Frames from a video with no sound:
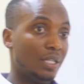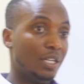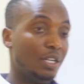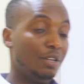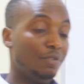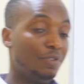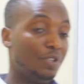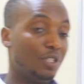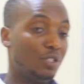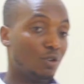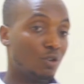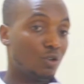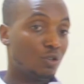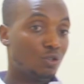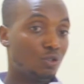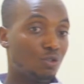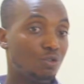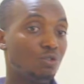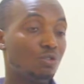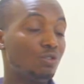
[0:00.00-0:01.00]
If it's
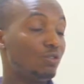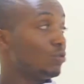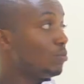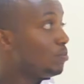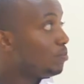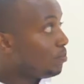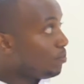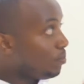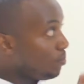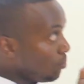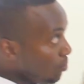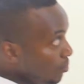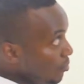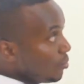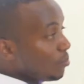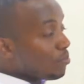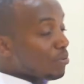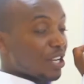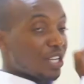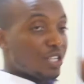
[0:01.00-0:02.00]
on 2, you
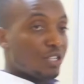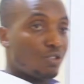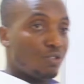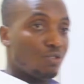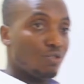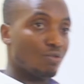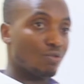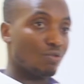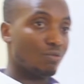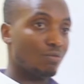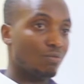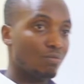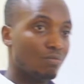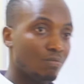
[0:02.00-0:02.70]
press 2.